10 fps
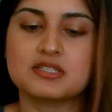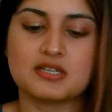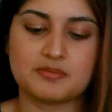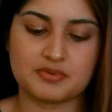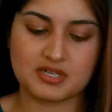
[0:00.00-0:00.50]

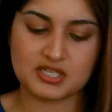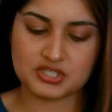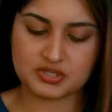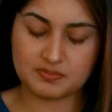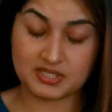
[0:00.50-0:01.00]
Ta
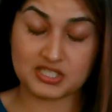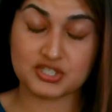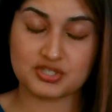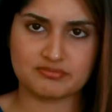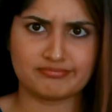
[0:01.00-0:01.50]
brush,
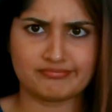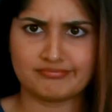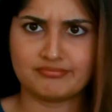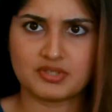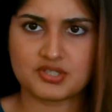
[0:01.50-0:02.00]
blush,
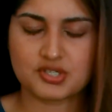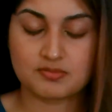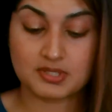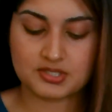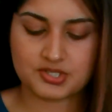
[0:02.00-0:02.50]
brush,
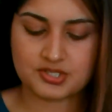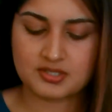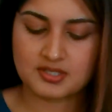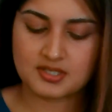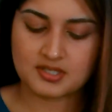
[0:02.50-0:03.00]
blush.
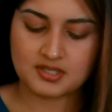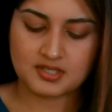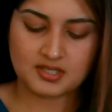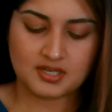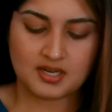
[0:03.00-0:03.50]

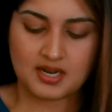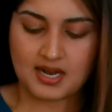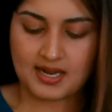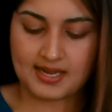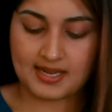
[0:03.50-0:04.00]

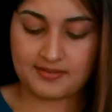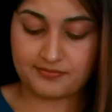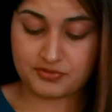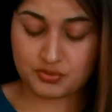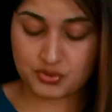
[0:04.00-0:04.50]
I have
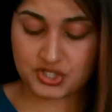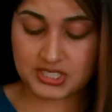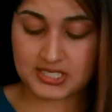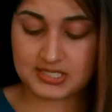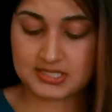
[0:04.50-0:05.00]
two
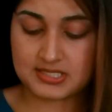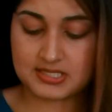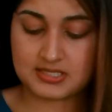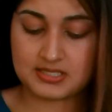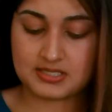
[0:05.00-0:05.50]
shades.